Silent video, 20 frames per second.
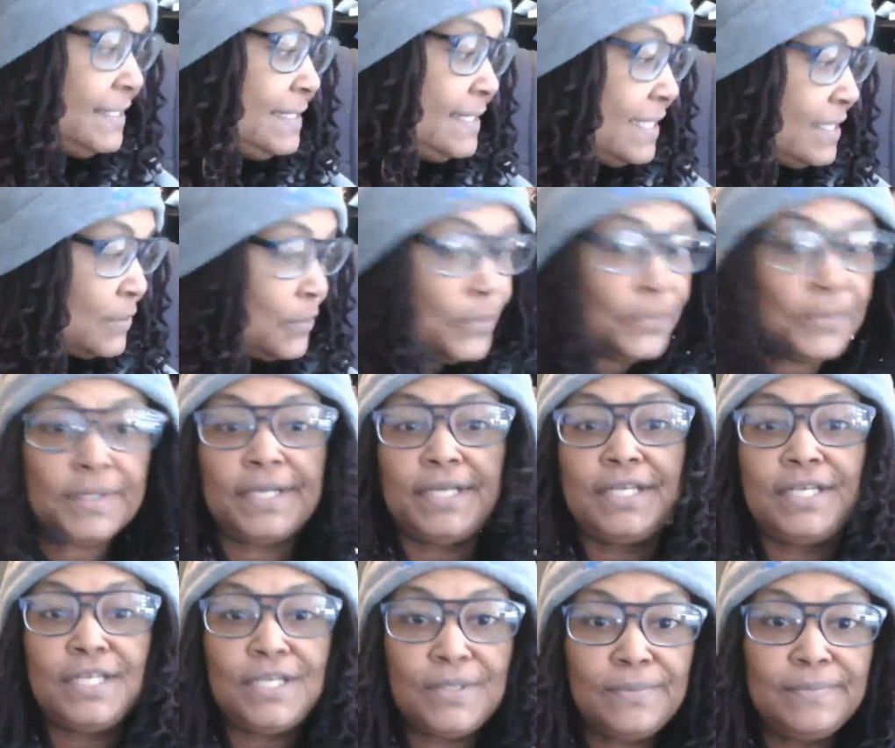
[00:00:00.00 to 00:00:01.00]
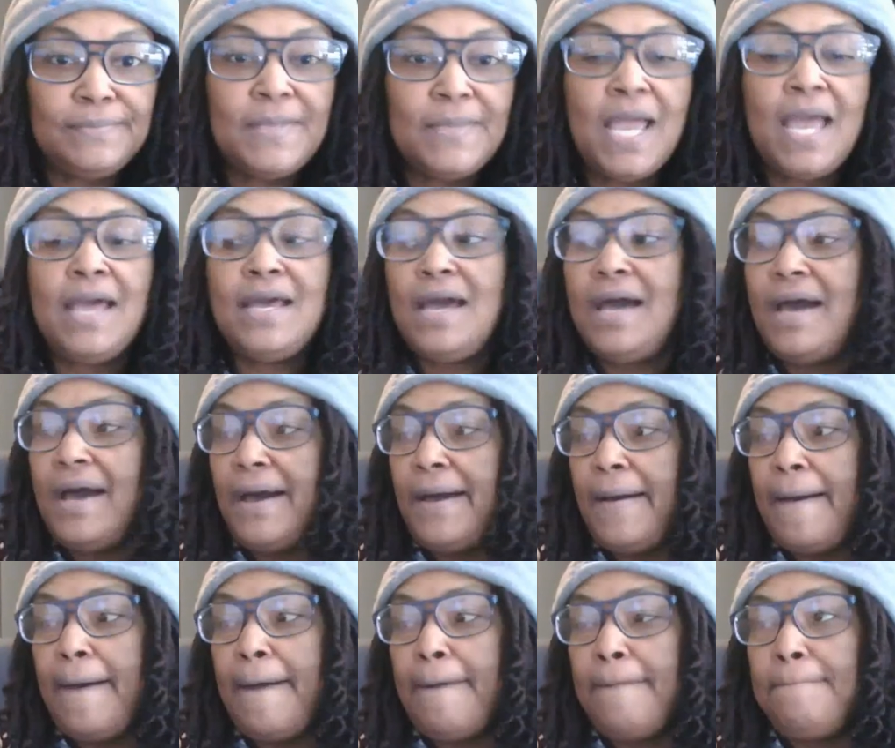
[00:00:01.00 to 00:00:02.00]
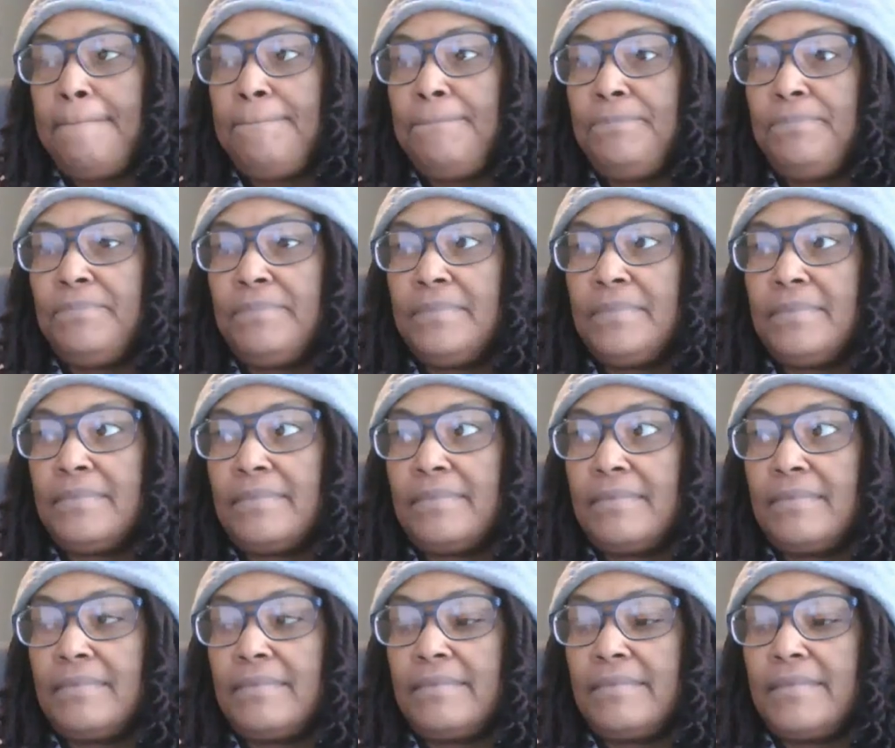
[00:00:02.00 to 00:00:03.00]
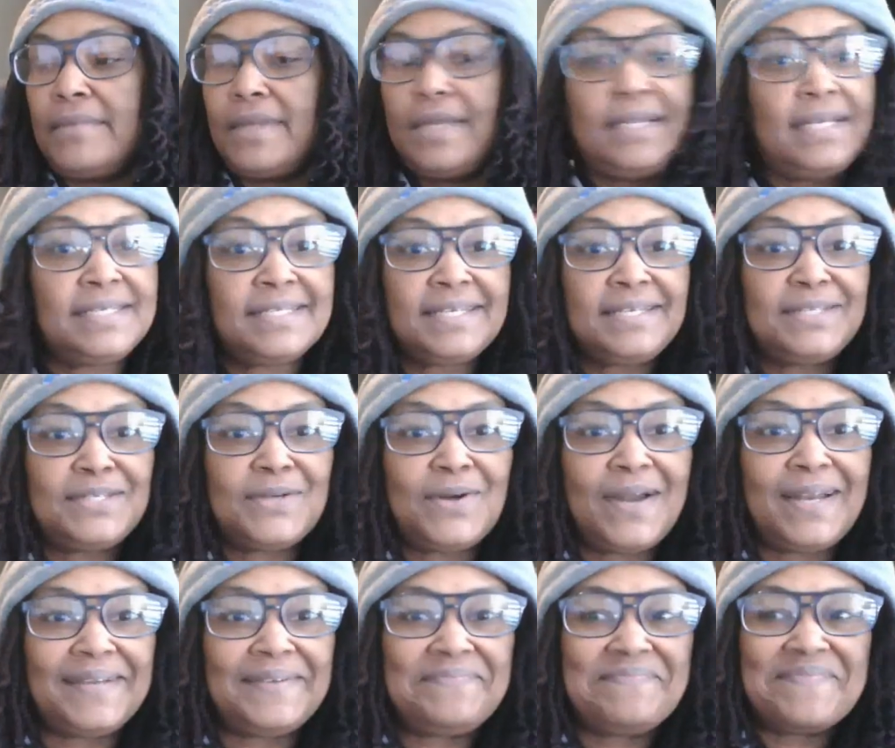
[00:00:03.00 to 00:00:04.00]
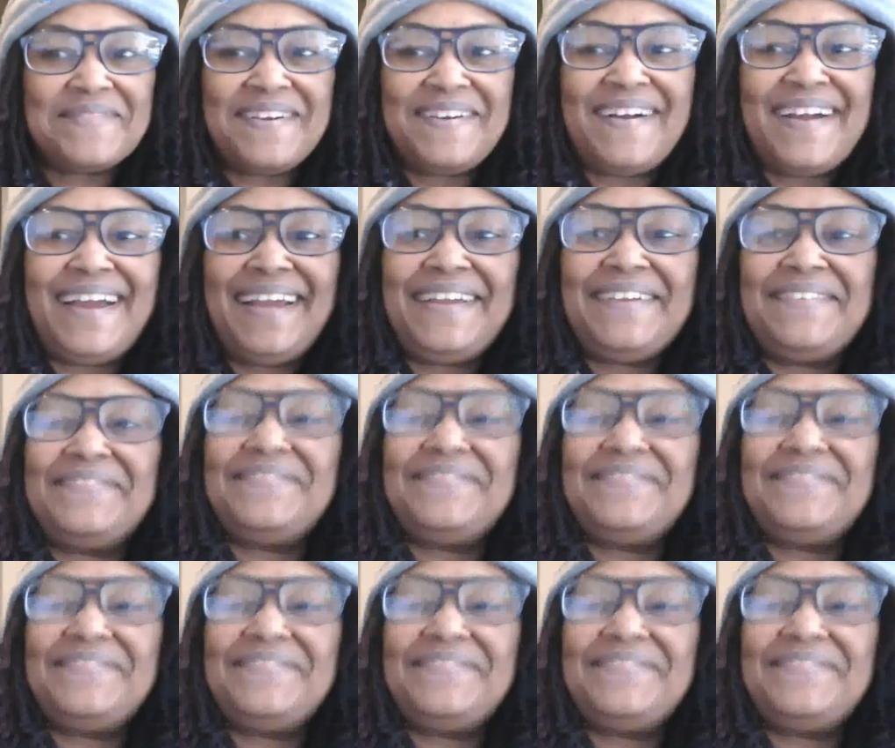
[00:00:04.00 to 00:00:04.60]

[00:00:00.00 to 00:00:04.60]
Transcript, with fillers: that's what we're going to do. Um, let's get started. All right.